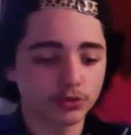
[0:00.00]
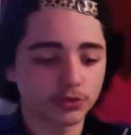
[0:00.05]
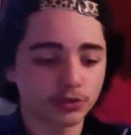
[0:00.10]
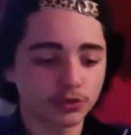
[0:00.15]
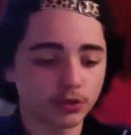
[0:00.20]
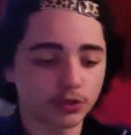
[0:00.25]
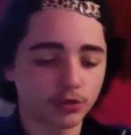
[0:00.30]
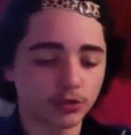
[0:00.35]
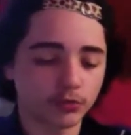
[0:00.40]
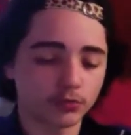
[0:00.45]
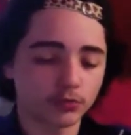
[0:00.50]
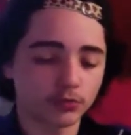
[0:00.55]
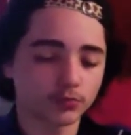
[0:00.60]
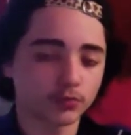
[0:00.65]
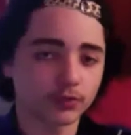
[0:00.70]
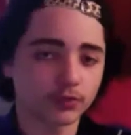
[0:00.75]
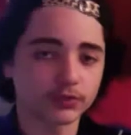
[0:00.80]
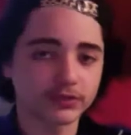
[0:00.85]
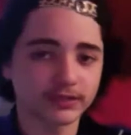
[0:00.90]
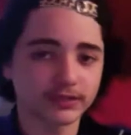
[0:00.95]
you know,
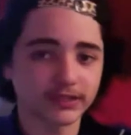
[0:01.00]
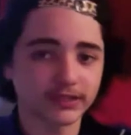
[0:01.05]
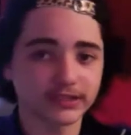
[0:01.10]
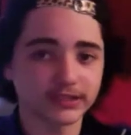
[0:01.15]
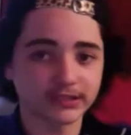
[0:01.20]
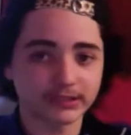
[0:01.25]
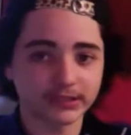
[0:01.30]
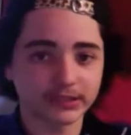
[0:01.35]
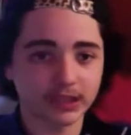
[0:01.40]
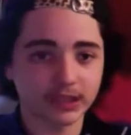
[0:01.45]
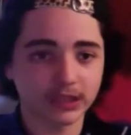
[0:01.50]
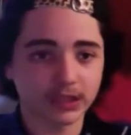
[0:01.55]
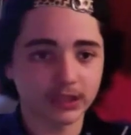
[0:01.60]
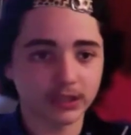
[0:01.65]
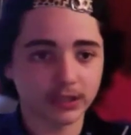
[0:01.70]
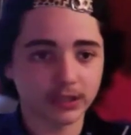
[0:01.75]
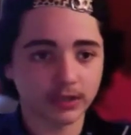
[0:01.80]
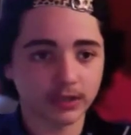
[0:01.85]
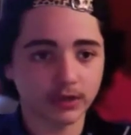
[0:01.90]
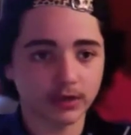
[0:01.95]
real estate and
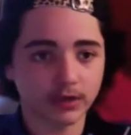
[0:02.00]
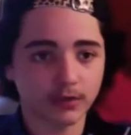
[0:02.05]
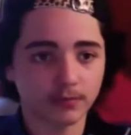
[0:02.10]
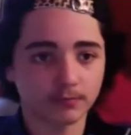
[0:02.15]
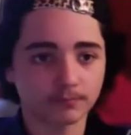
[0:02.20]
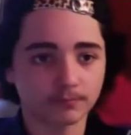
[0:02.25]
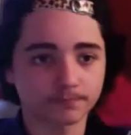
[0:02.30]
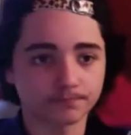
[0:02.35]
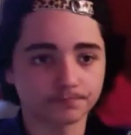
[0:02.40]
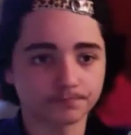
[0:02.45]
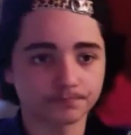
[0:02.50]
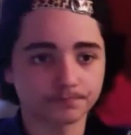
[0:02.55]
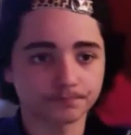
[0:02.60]
stock. Um,